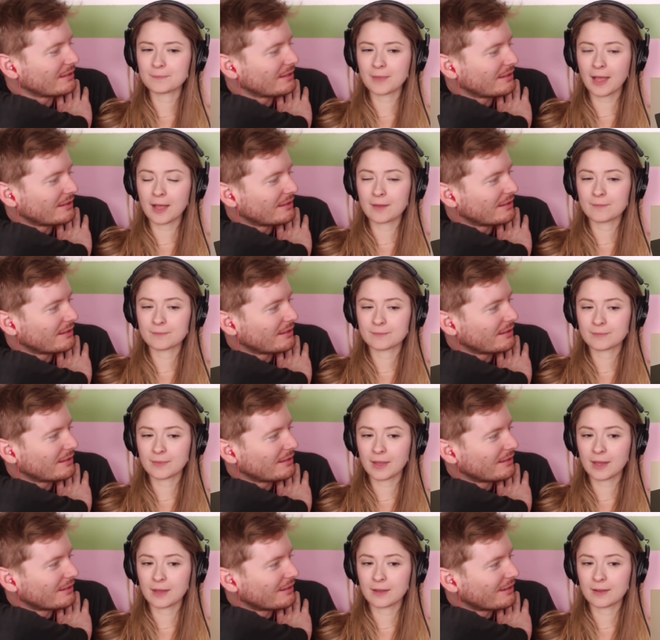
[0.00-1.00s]
Speaker 1: what I'm gonna eat for
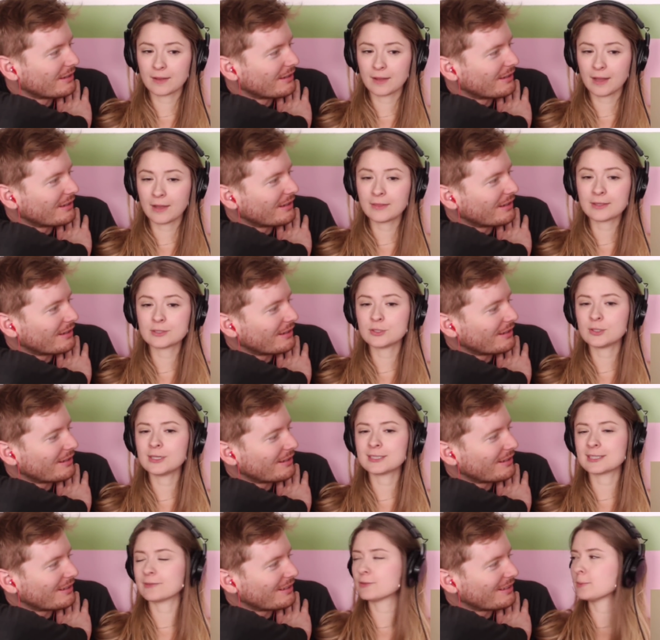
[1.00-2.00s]
dinner. I'm thinking two
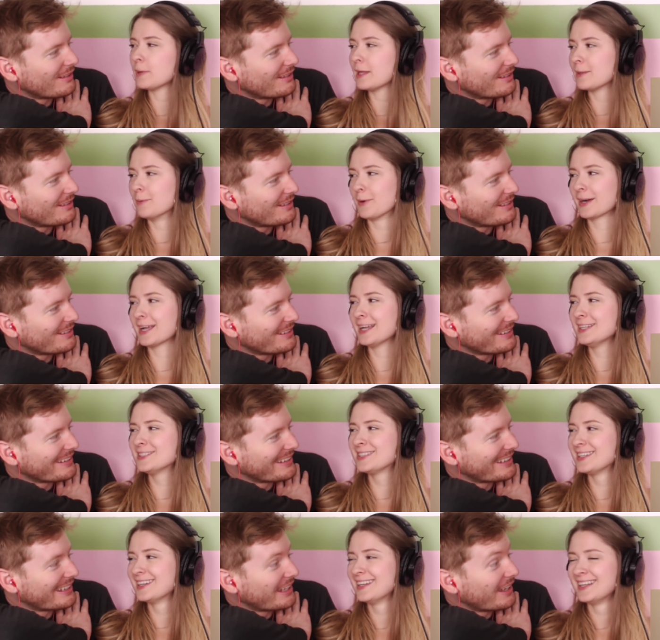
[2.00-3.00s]
like days vegan pizza,
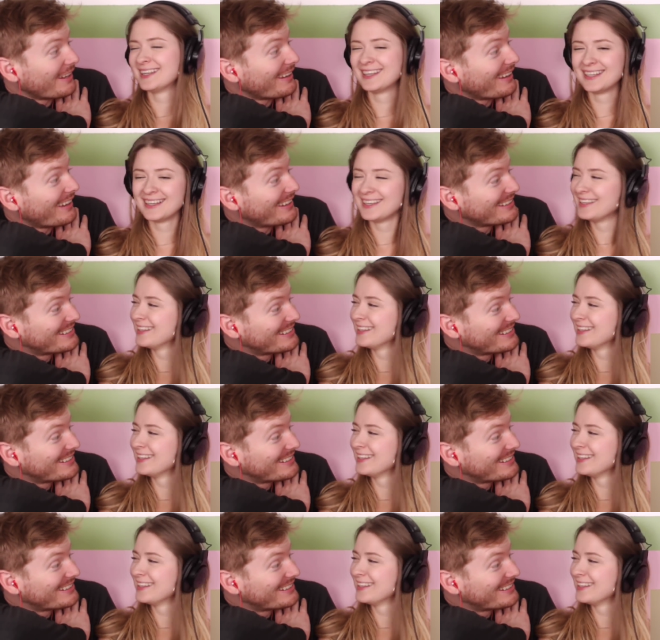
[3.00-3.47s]
maybe a